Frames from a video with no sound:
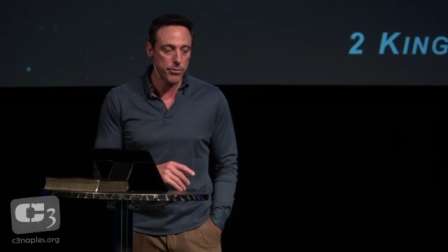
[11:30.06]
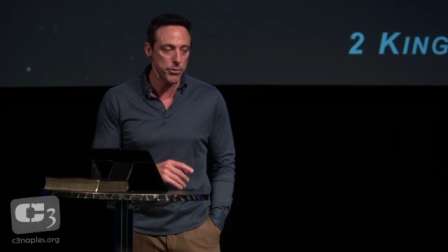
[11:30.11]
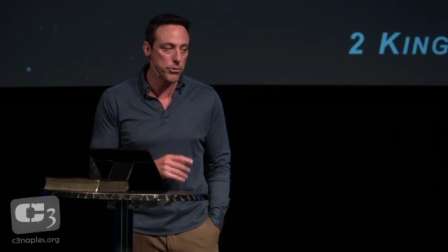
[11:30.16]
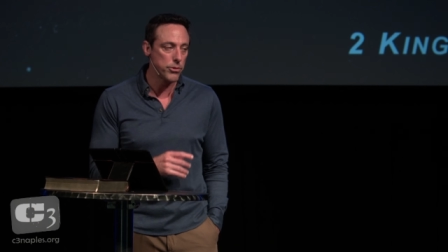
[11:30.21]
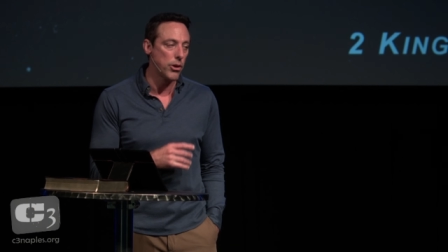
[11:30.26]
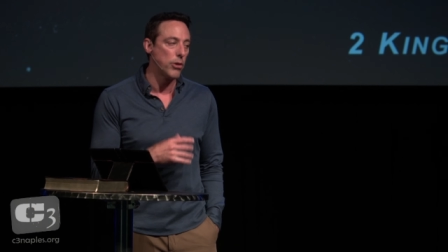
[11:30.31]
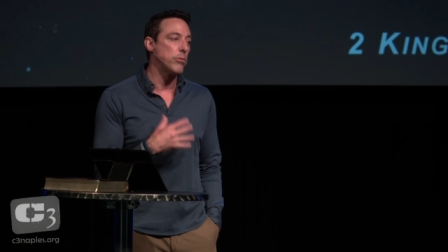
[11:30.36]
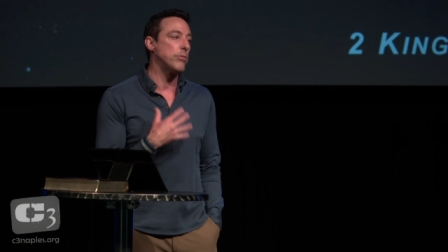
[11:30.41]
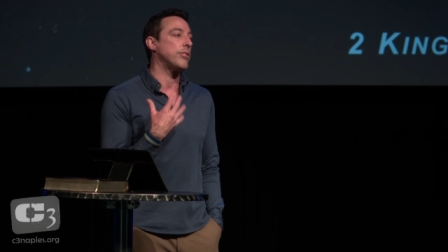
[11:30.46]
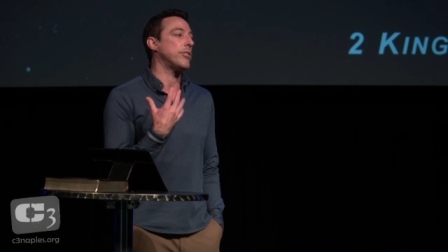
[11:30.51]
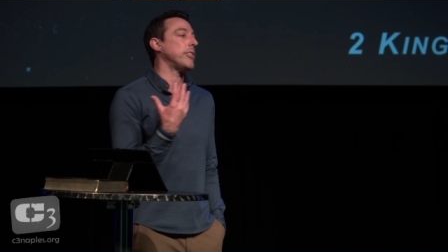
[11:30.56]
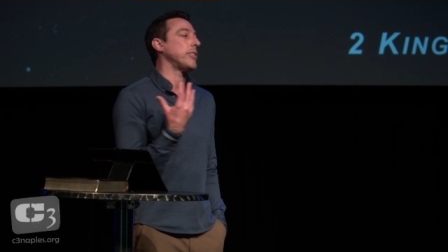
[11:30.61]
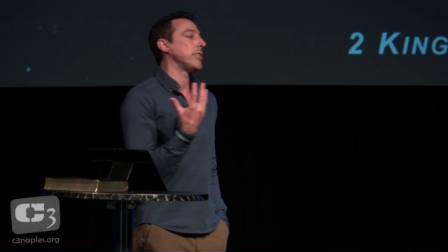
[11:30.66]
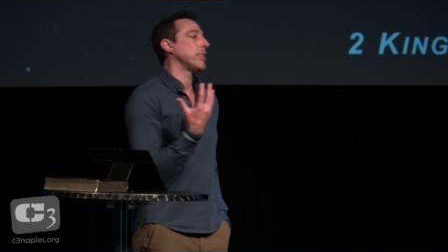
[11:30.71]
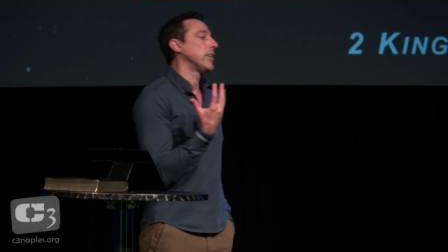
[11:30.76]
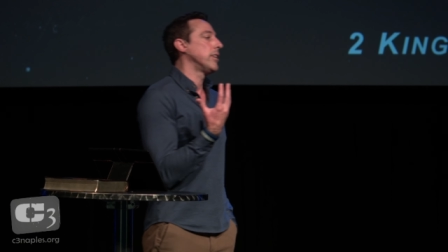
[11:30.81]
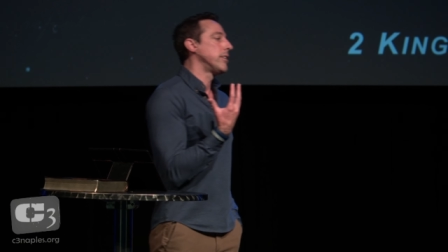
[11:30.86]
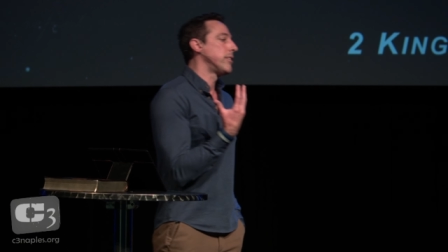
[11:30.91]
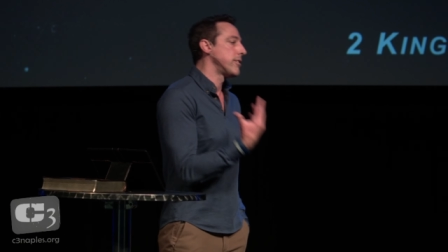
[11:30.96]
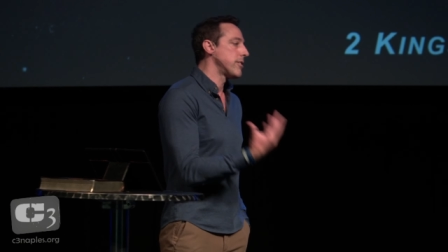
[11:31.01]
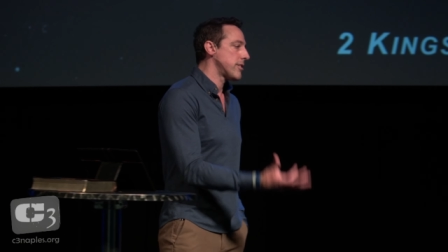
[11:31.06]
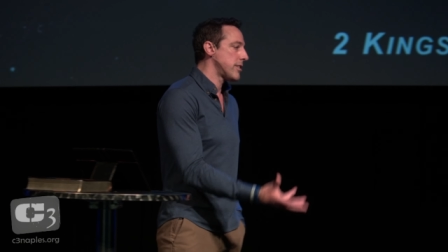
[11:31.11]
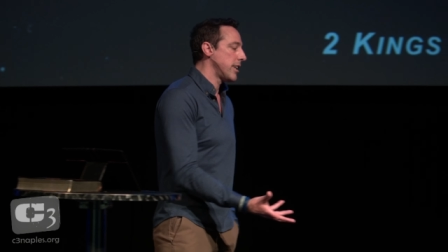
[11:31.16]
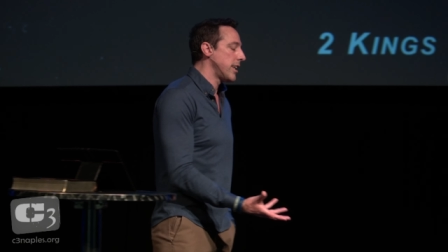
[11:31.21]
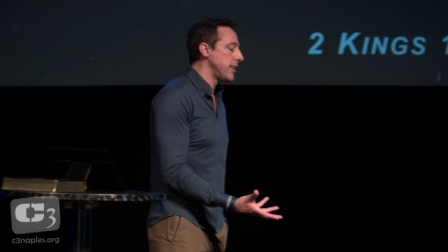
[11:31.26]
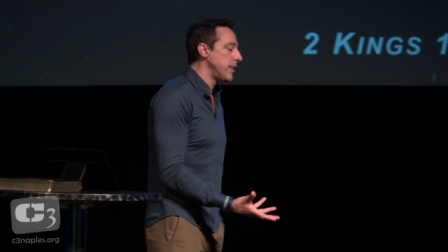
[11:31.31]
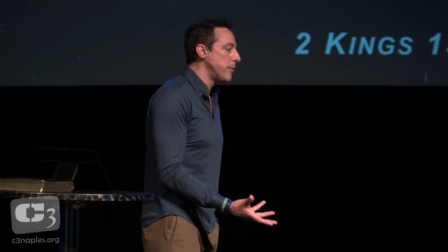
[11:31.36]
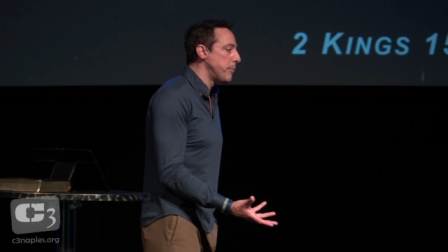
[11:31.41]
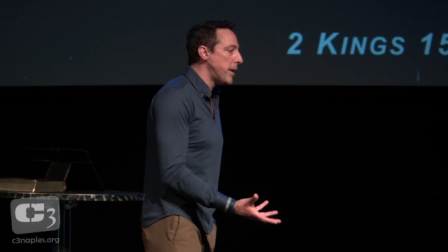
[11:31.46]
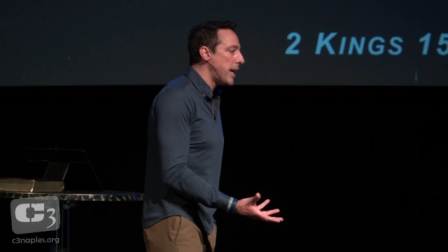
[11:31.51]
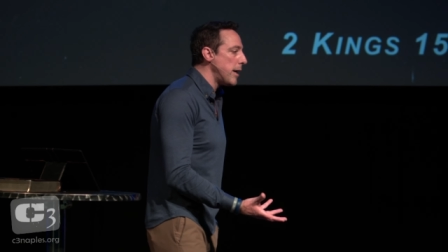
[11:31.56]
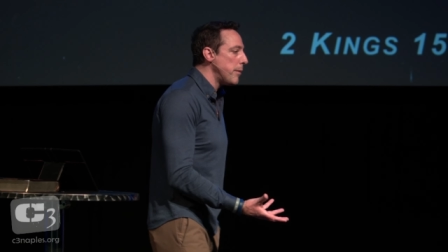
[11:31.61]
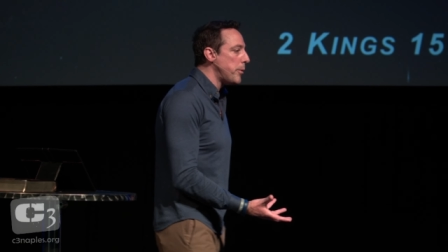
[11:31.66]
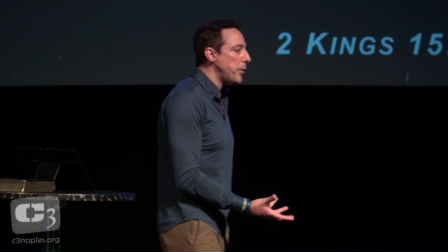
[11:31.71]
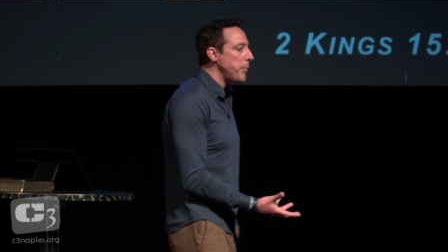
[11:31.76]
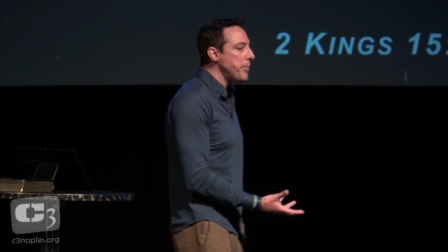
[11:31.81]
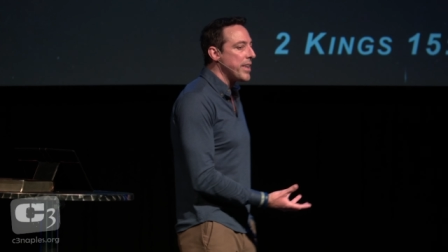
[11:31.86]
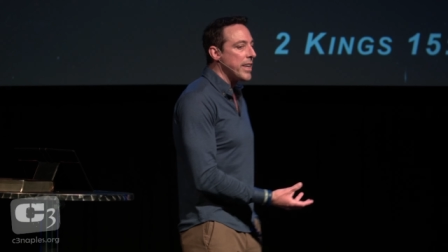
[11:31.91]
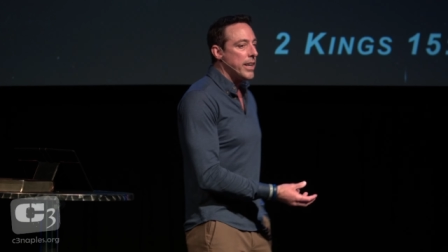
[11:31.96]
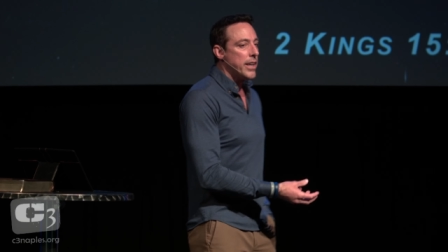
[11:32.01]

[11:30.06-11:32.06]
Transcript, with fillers: you don't understand the Bible,